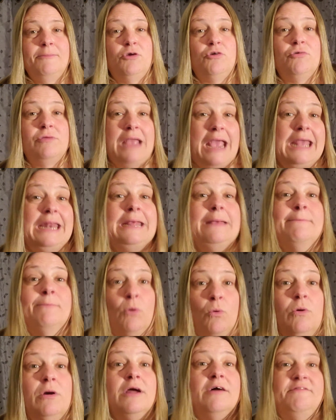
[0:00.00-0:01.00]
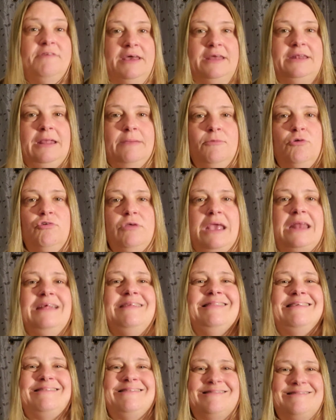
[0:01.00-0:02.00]
creating more of it. I'm
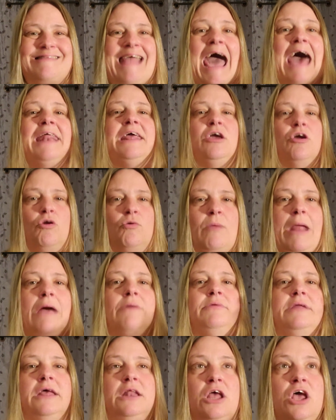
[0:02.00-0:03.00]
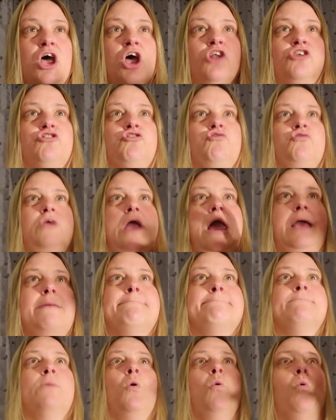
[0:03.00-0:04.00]
creating the static around it to create
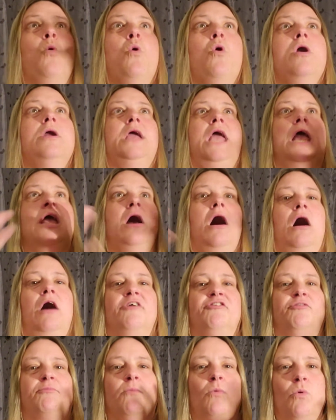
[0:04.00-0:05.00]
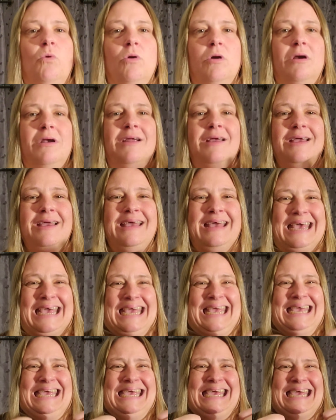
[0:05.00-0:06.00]
more chaos, more
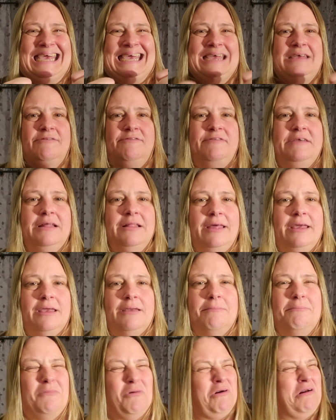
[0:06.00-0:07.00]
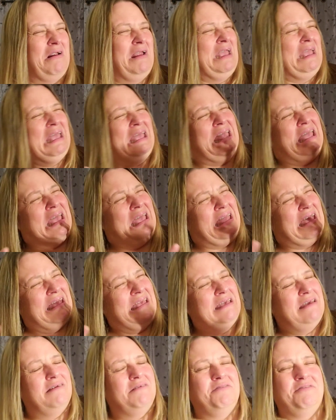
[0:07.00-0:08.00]
feeling,
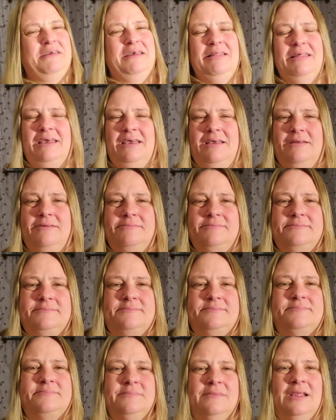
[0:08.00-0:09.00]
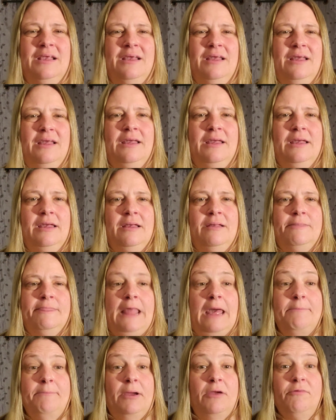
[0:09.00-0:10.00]
feeling.
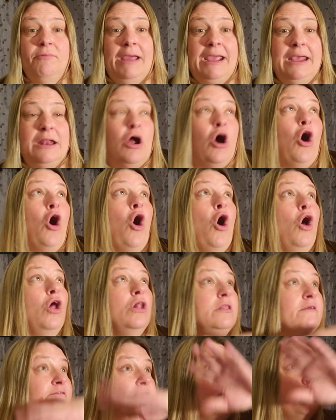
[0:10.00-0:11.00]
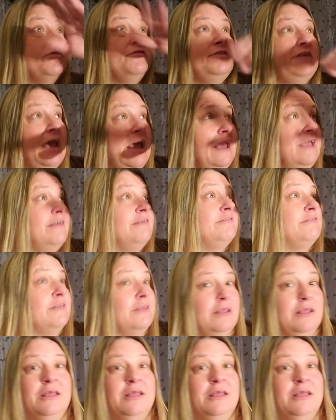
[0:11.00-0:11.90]
And by right, all of those days